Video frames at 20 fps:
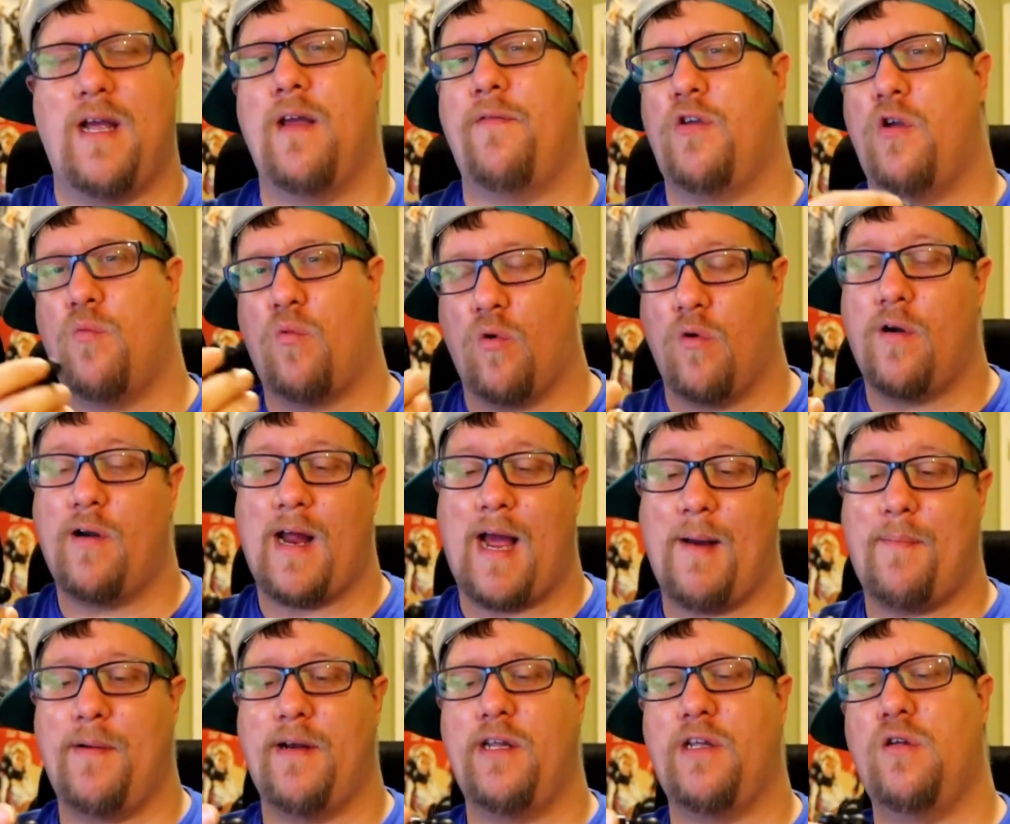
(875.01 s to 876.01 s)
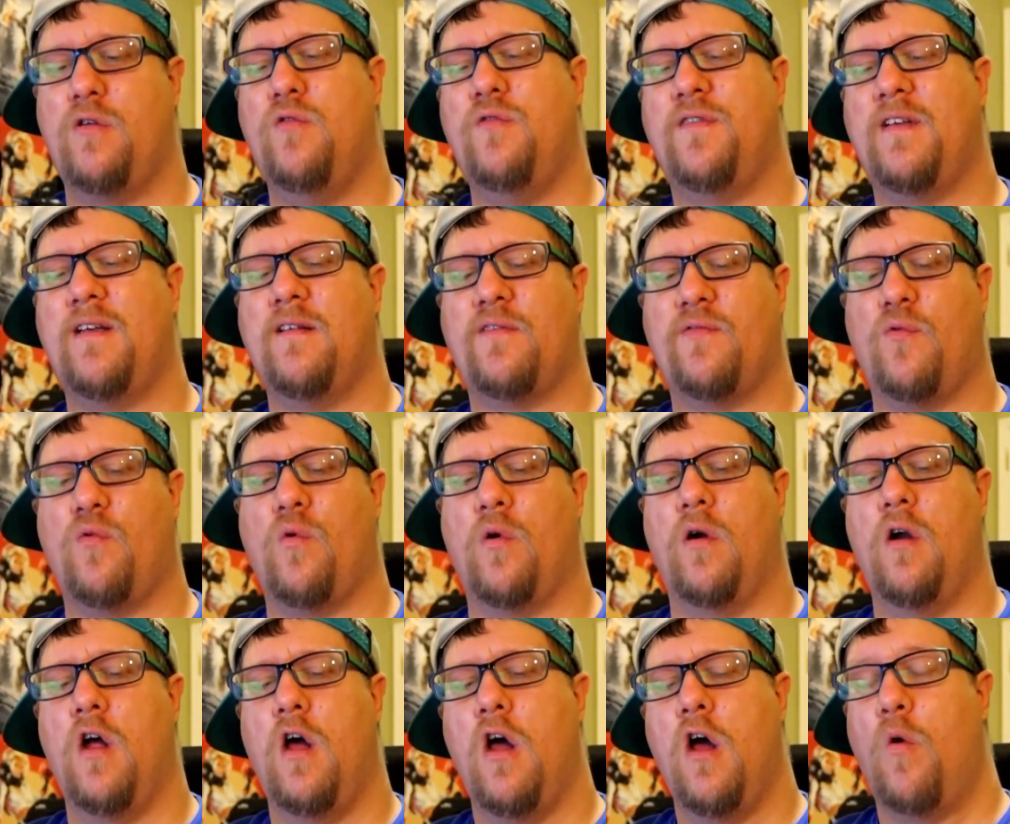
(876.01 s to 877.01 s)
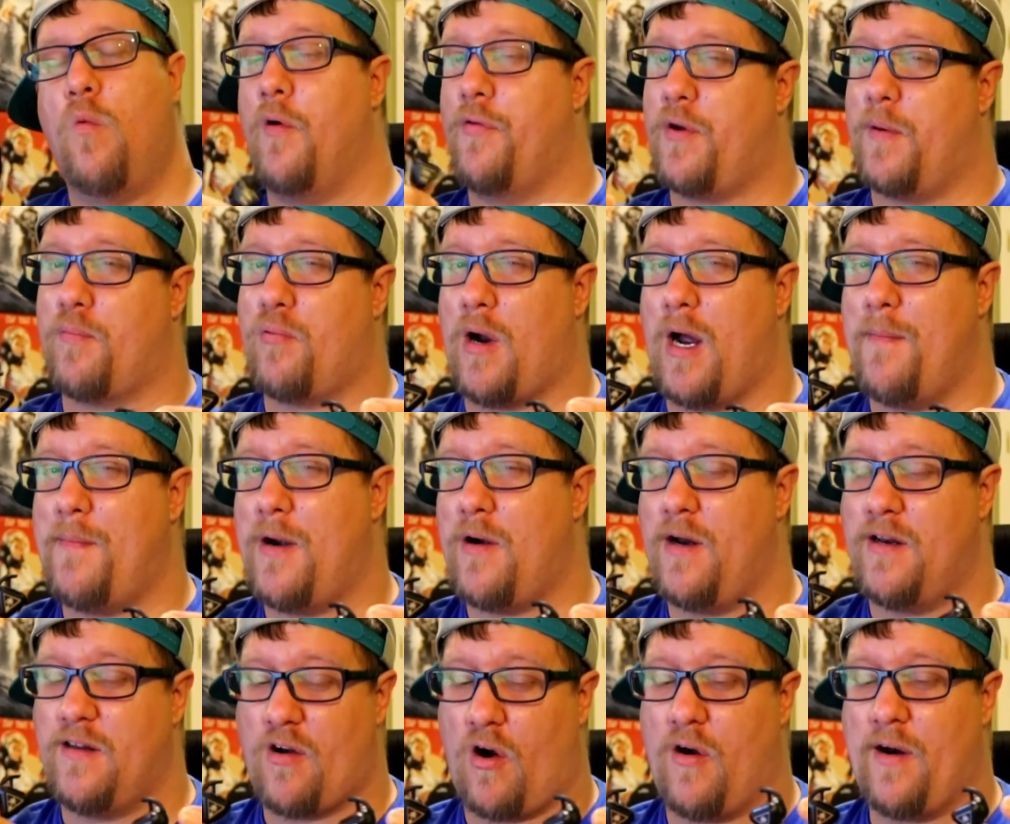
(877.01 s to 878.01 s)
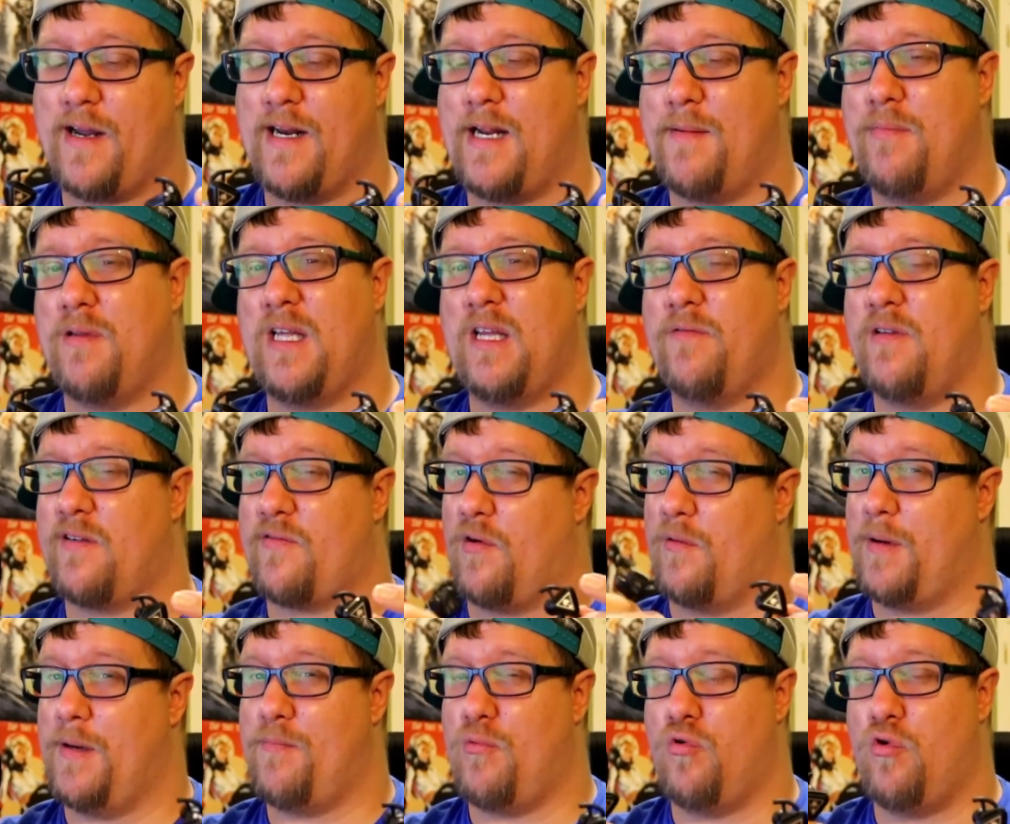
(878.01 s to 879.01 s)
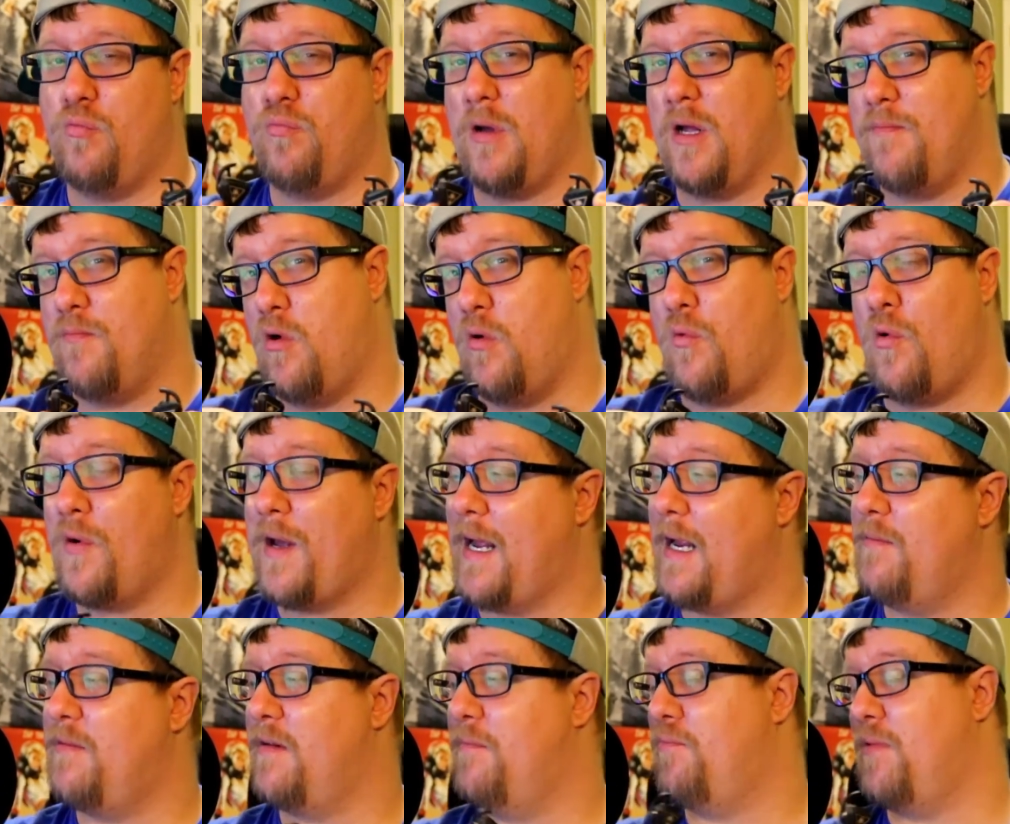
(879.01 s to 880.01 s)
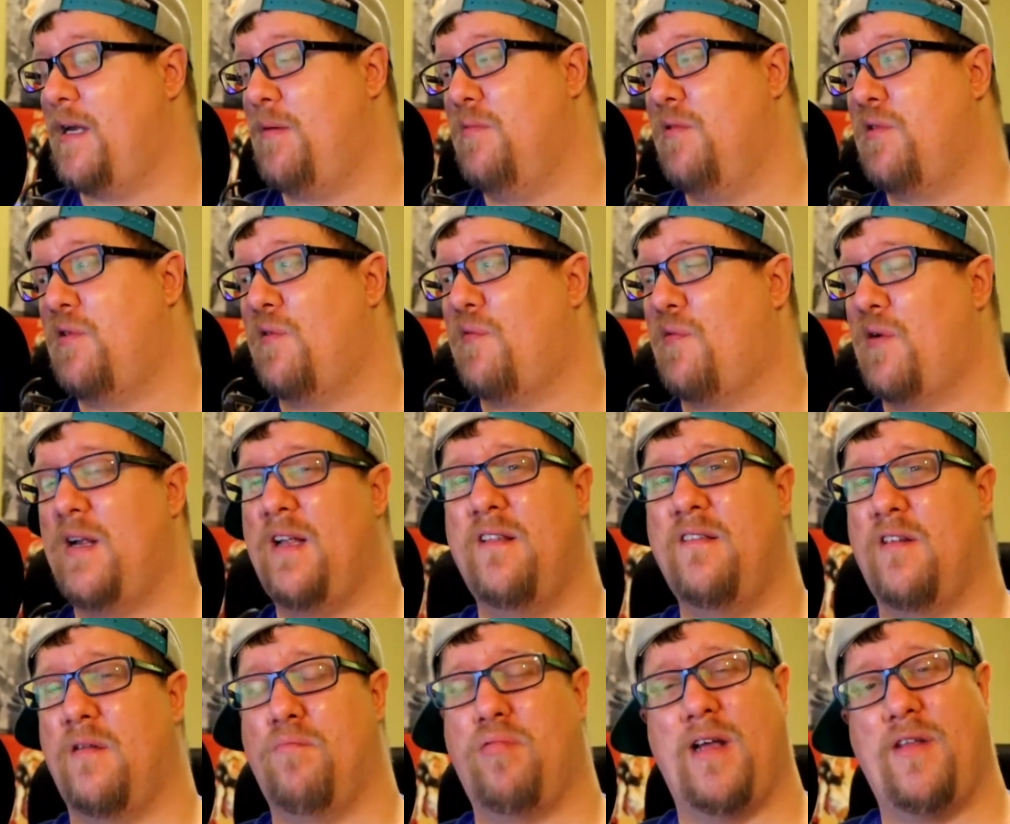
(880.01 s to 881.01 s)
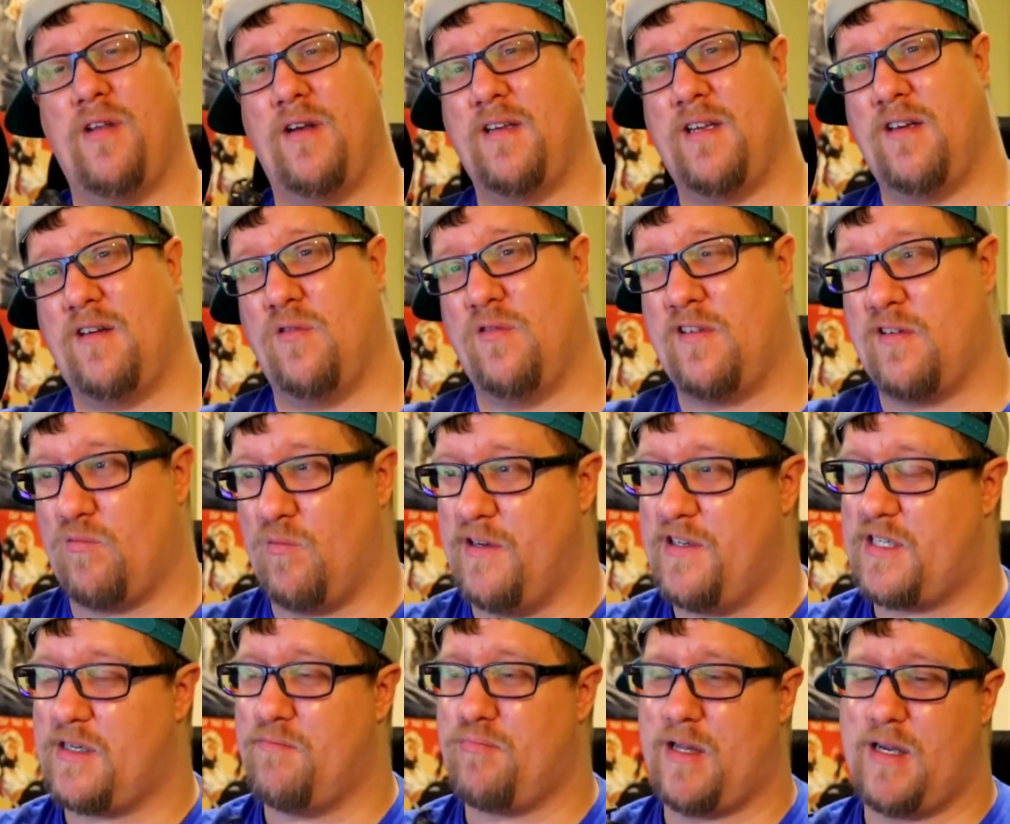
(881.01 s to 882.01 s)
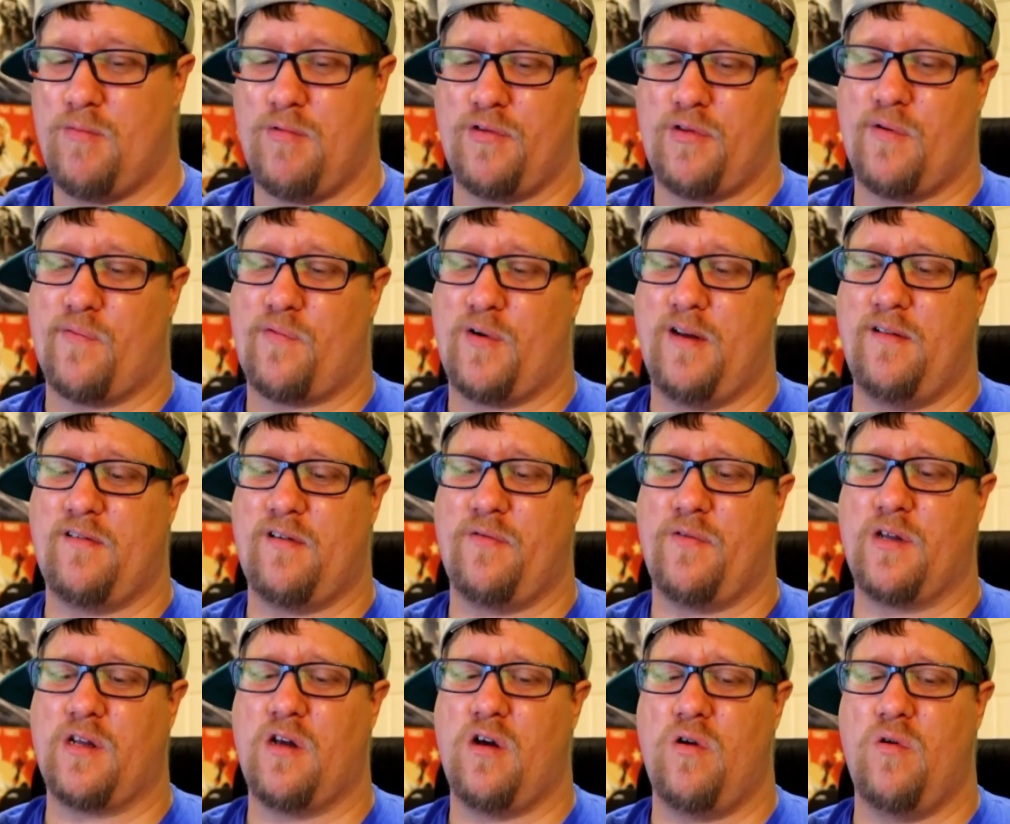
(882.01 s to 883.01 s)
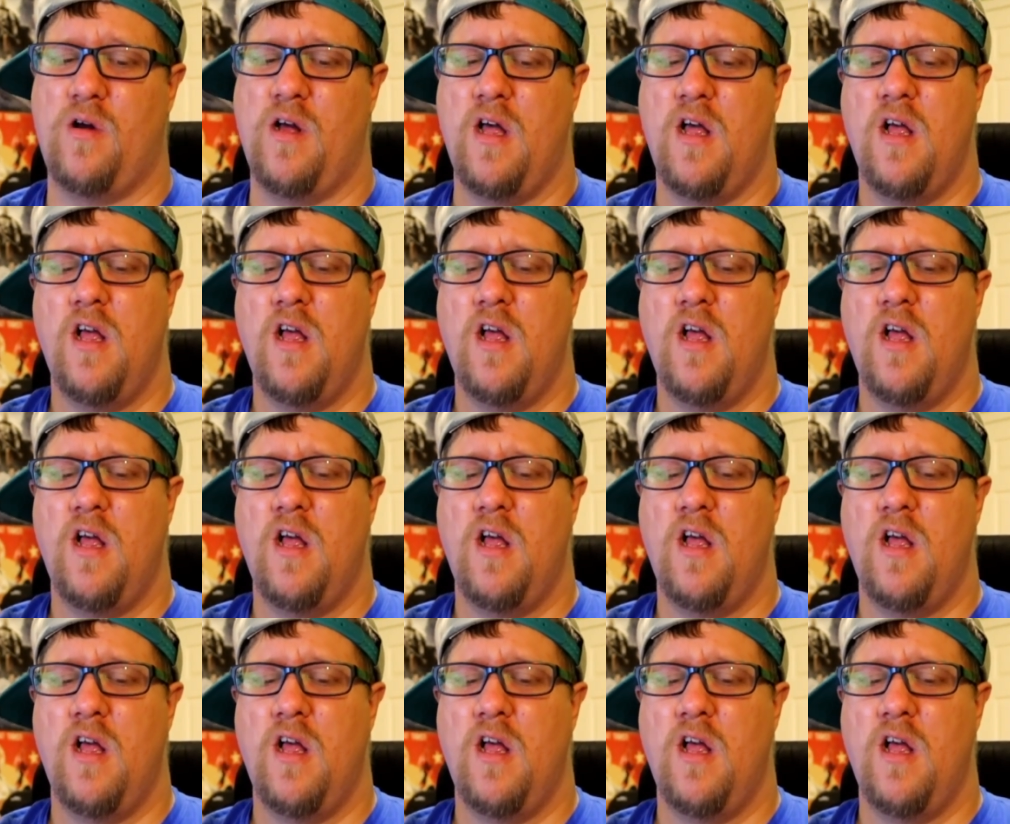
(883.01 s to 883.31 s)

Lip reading: If you were happen to use these for what their primary target, I believe, is for people who play mobile games and play with their friends and play the Nintendo Switch and play with their friends on the go.